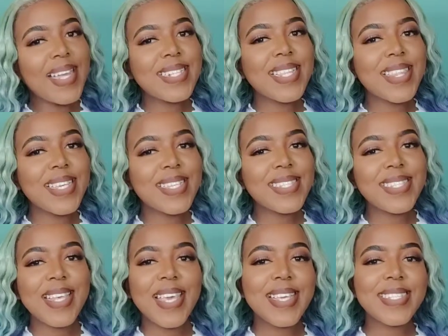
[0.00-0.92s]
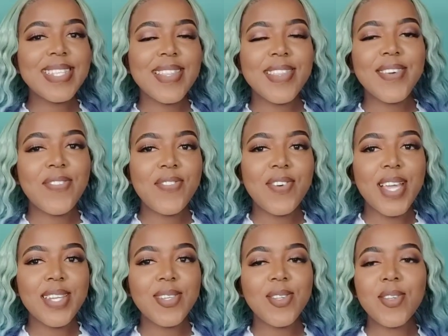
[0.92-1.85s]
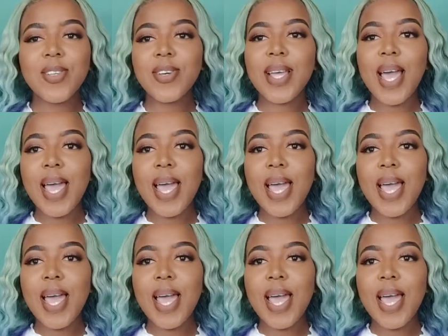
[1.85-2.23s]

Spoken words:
And this is the final look.